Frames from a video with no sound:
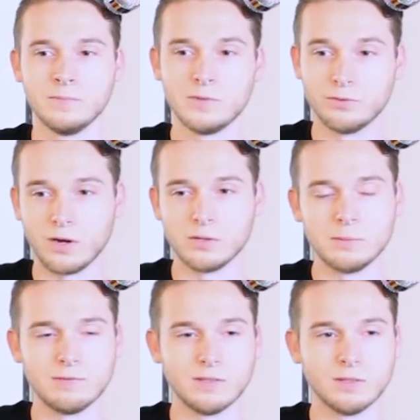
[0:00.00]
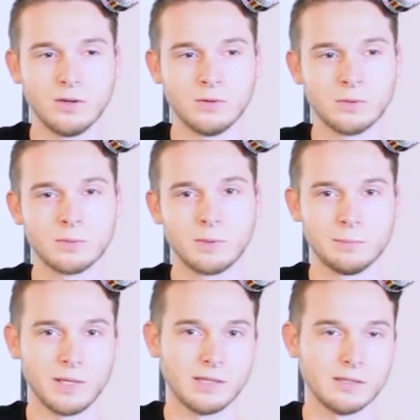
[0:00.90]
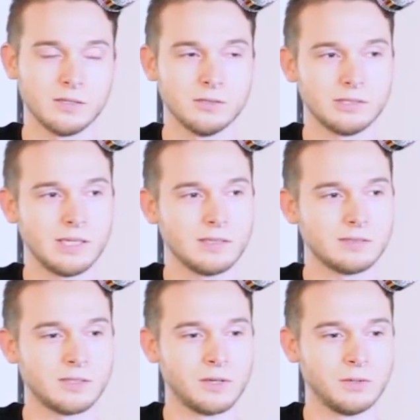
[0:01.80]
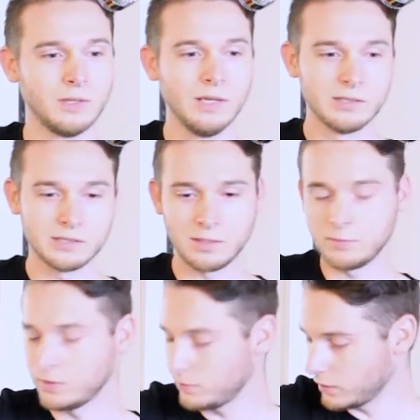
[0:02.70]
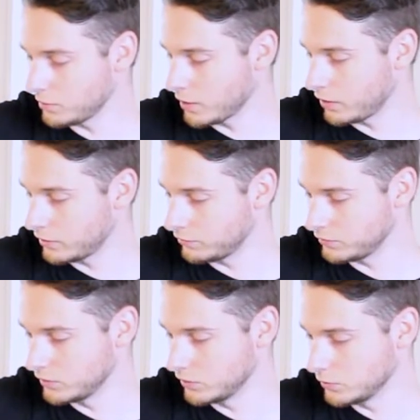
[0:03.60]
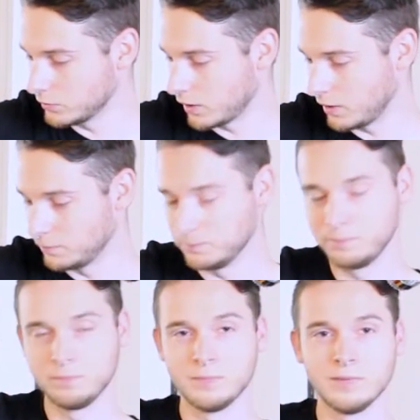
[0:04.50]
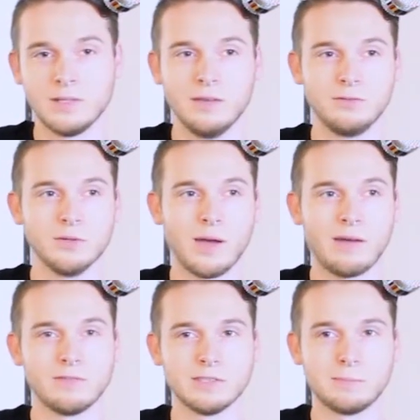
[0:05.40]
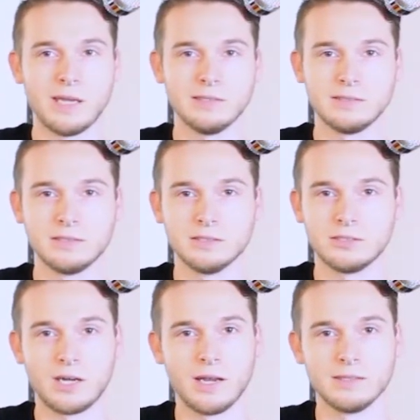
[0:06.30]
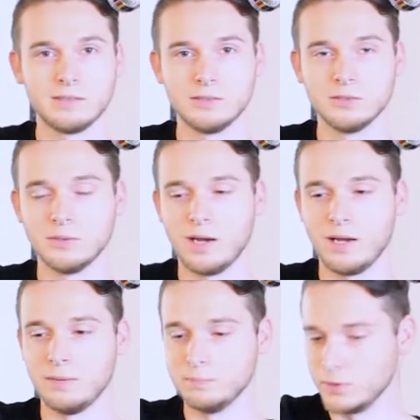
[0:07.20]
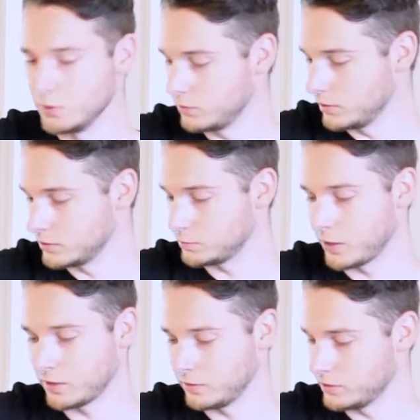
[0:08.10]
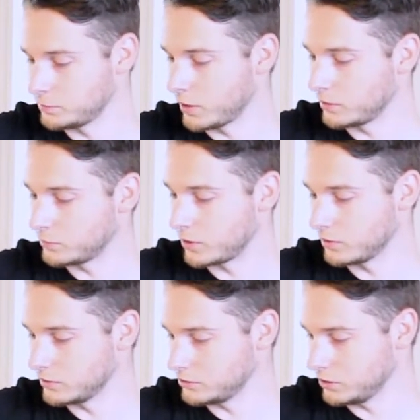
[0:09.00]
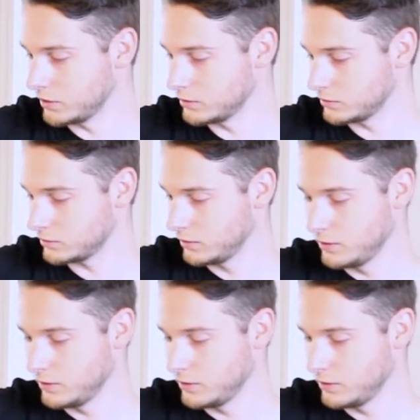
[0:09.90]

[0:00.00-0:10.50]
the volume even lower when playing acoustic. So just something to think about if you have this bass and you're trying to mute this bottom part of the strings.